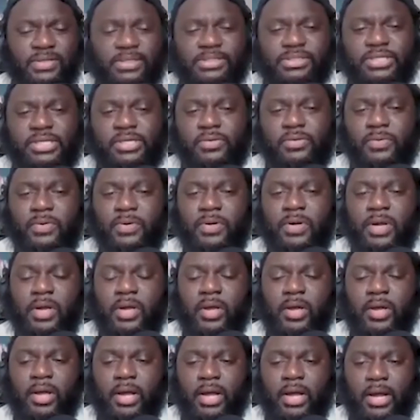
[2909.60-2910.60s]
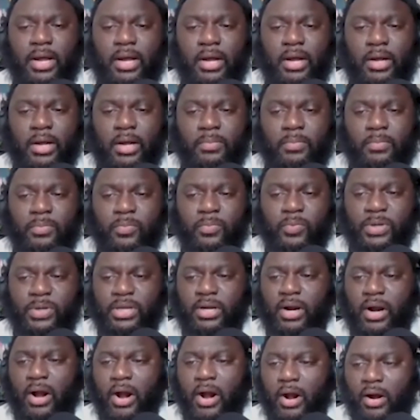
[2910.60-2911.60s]
general. We
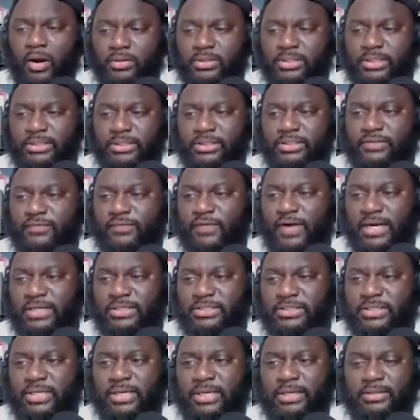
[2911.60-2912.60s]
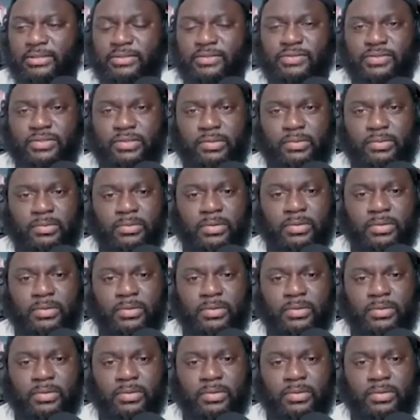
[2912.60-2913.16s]
are all in this fight together. So